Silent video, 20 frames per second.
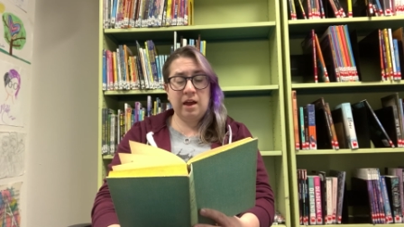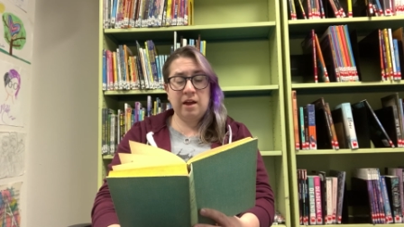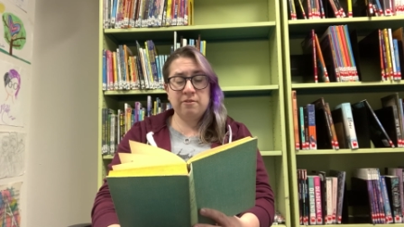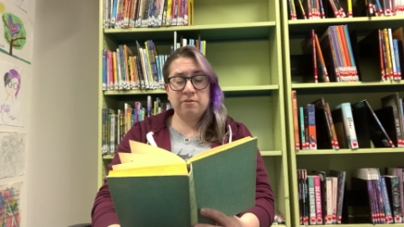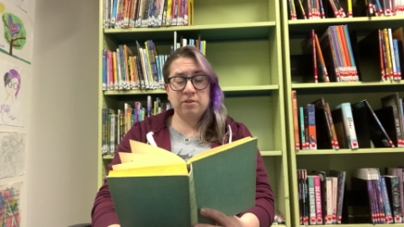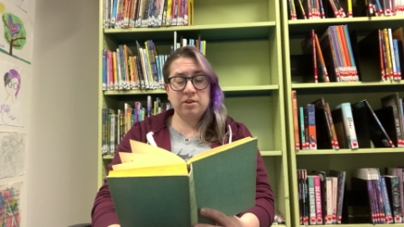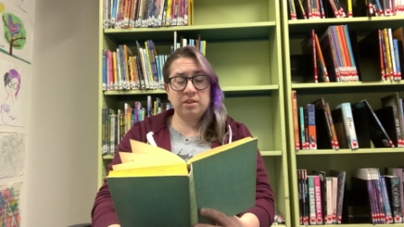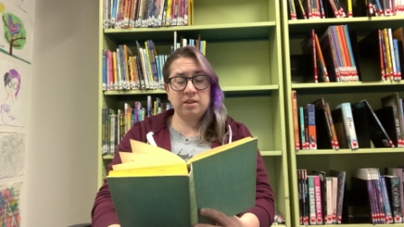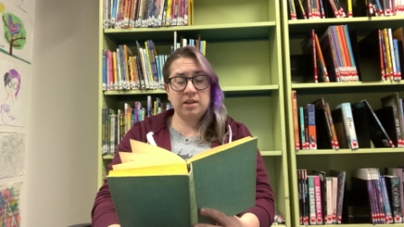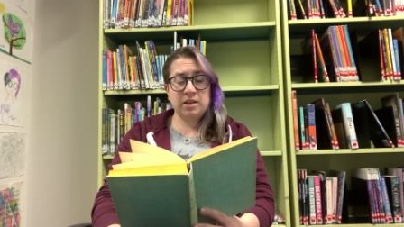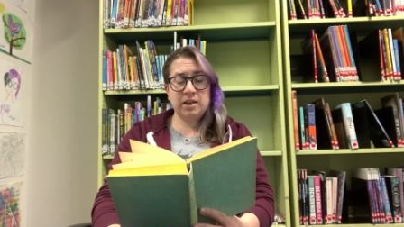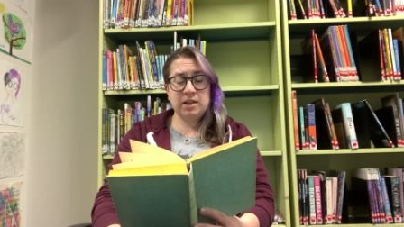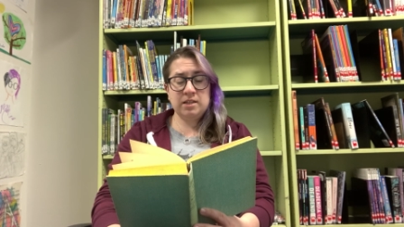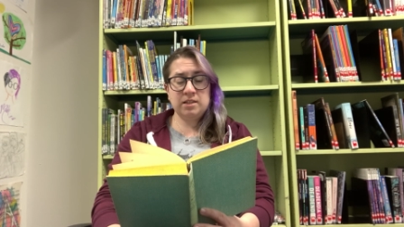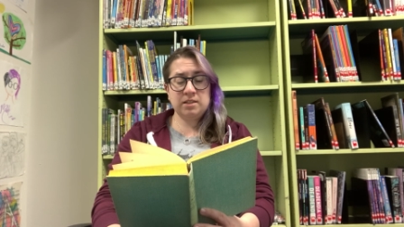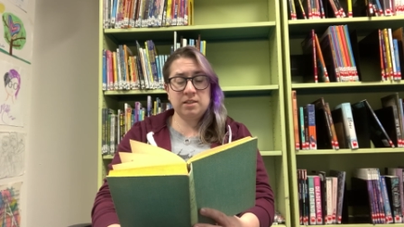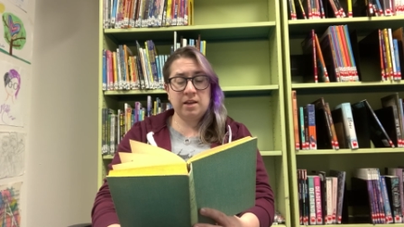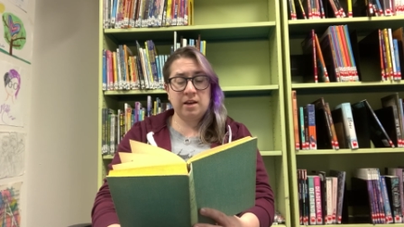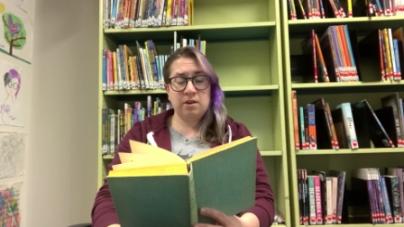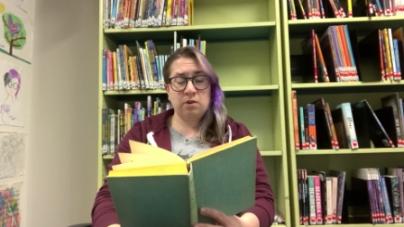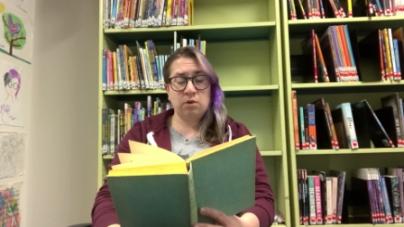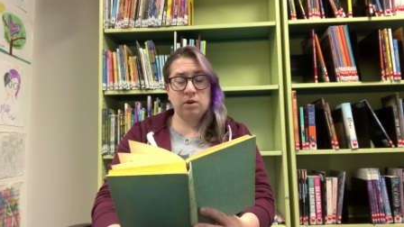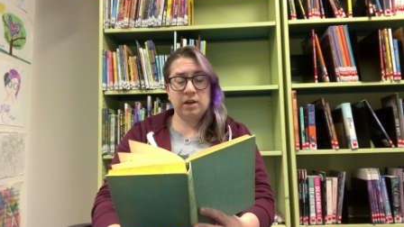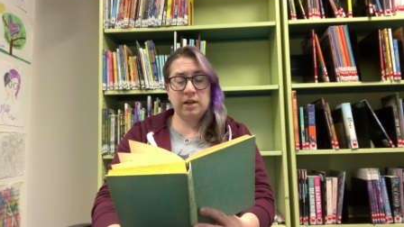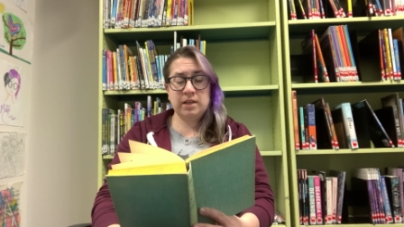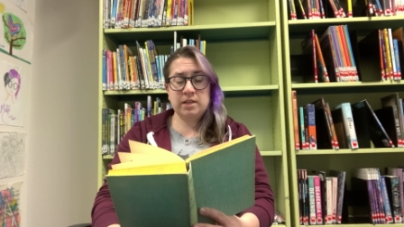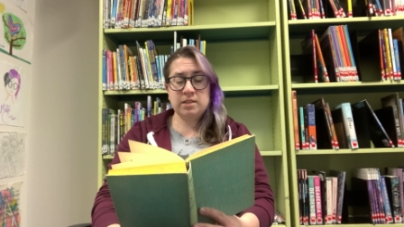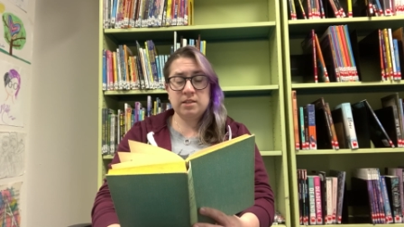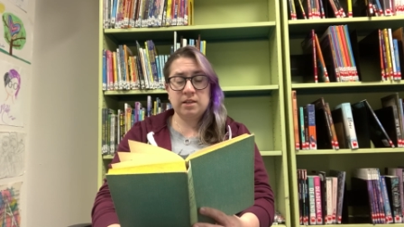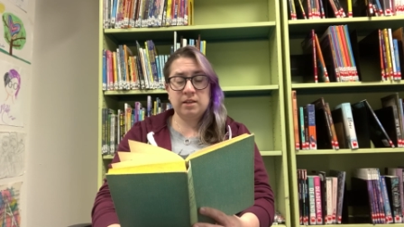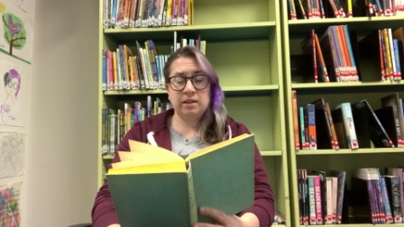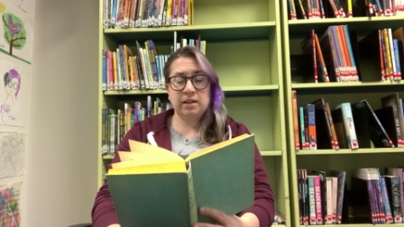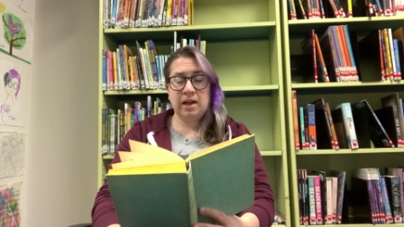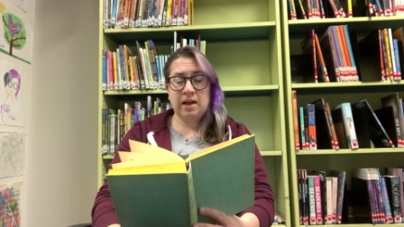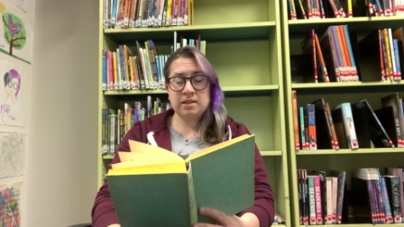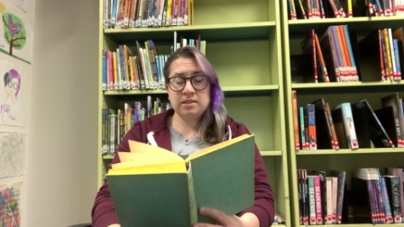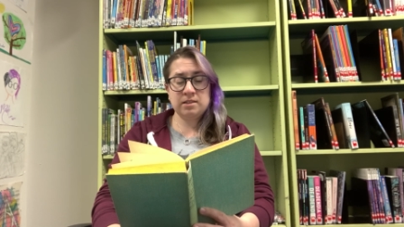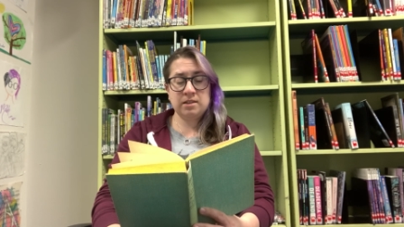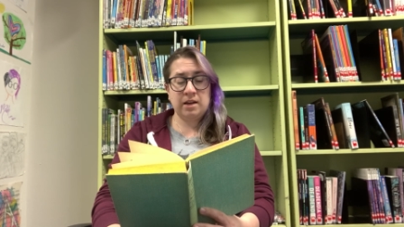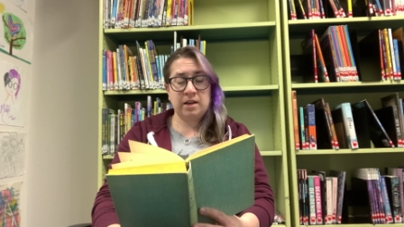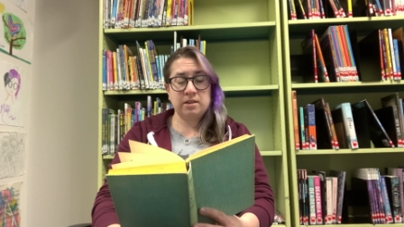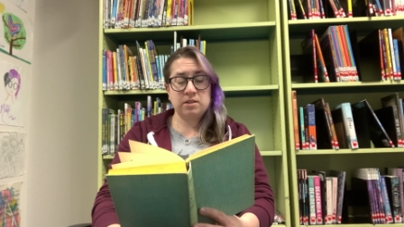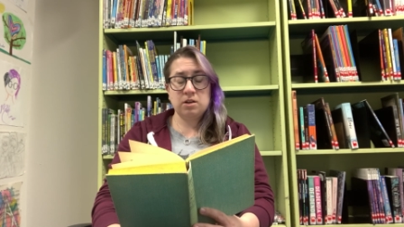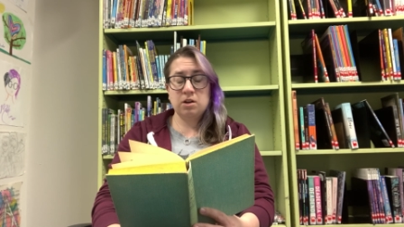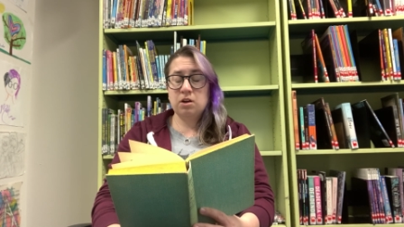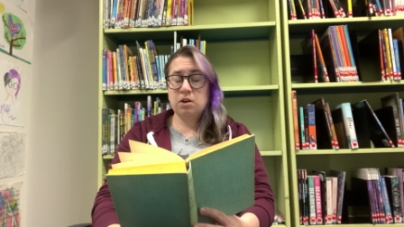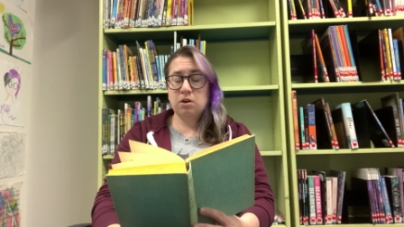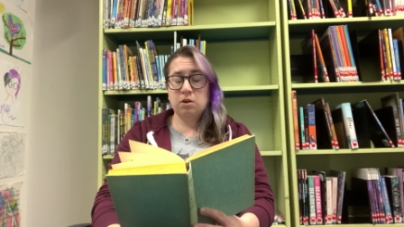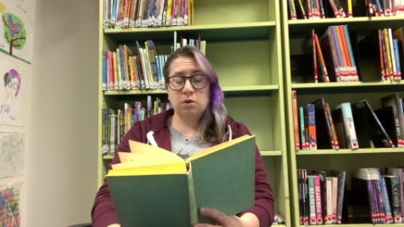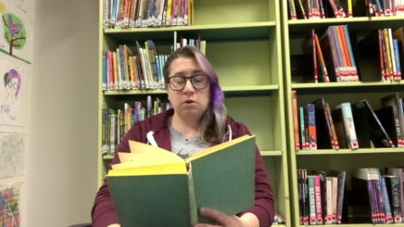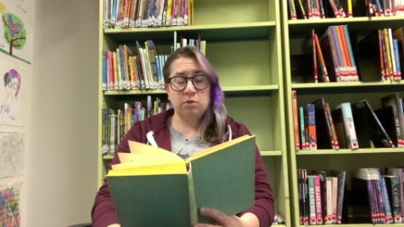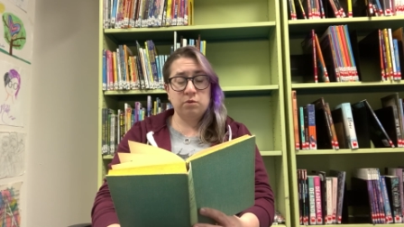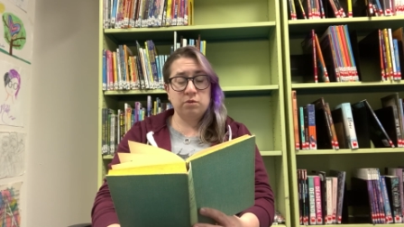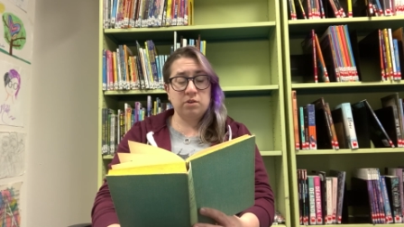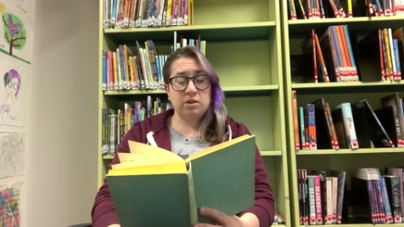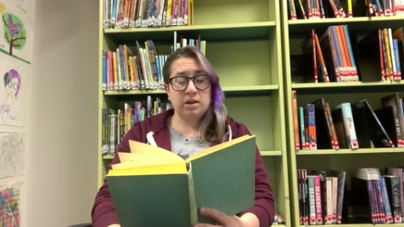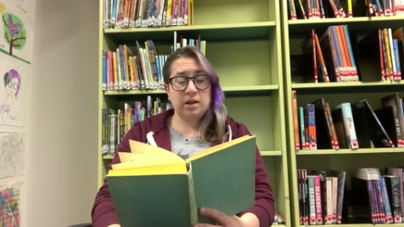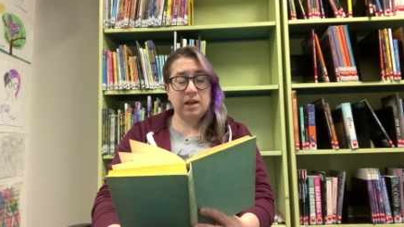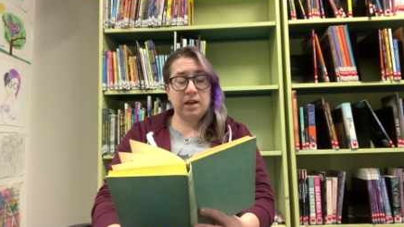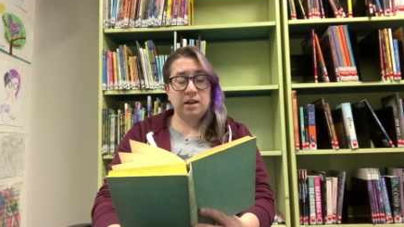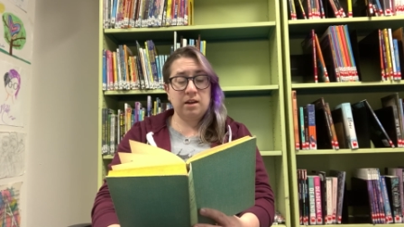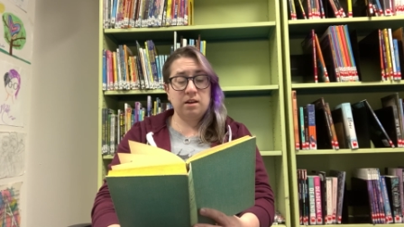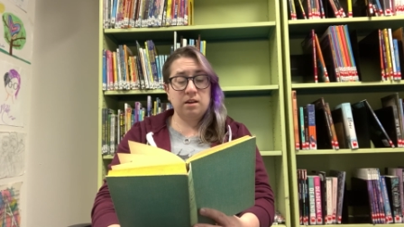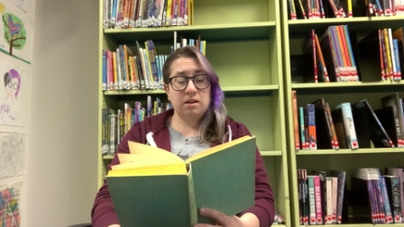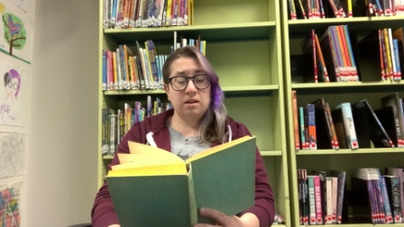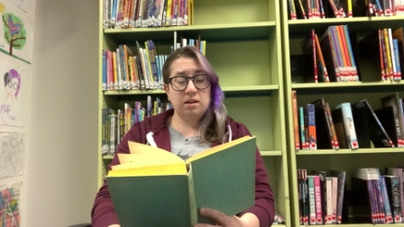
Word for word: everything he said or hinted last night over again.